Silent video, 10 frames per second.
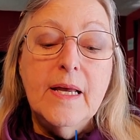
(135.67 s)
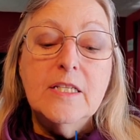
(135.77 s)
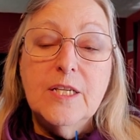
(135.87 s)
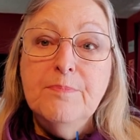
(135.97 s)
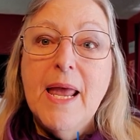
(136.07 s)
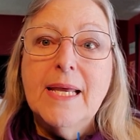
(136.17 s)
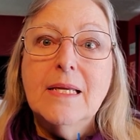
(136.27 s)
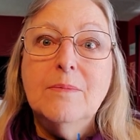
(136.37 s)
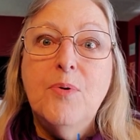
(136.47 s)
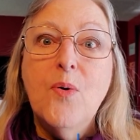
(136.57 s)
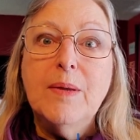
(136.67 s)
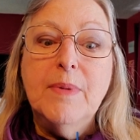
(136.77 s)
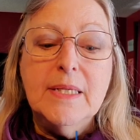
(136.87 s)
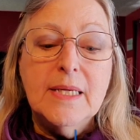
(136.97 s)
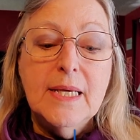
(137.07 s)
to make an
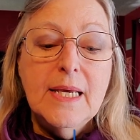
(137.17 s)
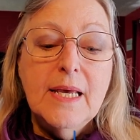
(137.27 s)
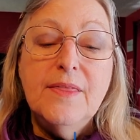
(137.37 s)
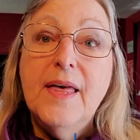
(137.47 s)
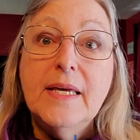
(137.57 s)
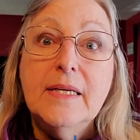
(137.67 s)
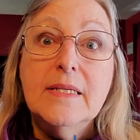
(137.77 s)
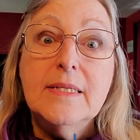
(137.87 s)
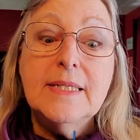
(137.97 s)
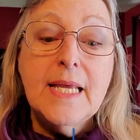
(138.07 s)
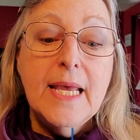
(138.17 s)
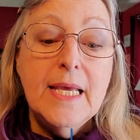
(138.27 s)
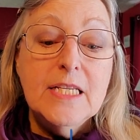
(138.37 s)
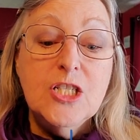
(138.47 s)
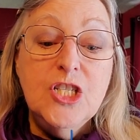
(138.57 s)
appointment. That is
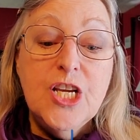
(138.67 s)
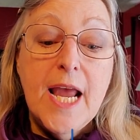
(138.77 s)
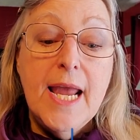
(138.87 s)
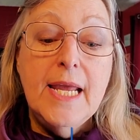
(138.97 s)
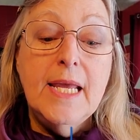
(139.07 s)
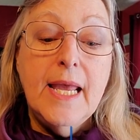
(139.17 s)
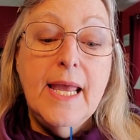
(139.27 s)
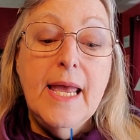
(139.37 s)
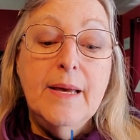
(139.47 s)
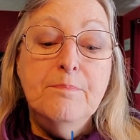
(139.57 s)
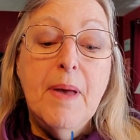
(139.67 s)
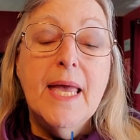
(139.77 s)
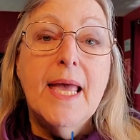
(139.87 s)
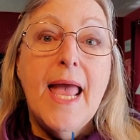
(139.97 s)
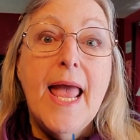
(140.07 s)

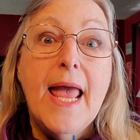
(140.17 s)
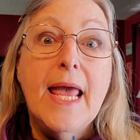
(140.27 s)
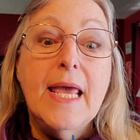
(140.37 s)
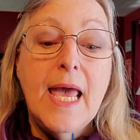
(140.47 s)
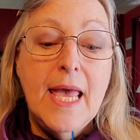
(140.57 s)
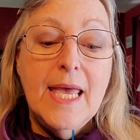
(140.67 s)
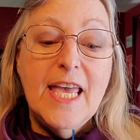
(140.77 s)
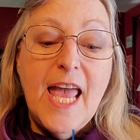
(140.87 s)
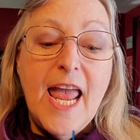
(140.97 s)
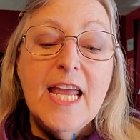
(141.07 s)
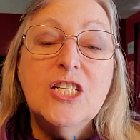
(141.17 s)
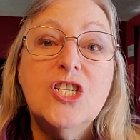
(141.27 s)
jmahaffey@westpress.org. The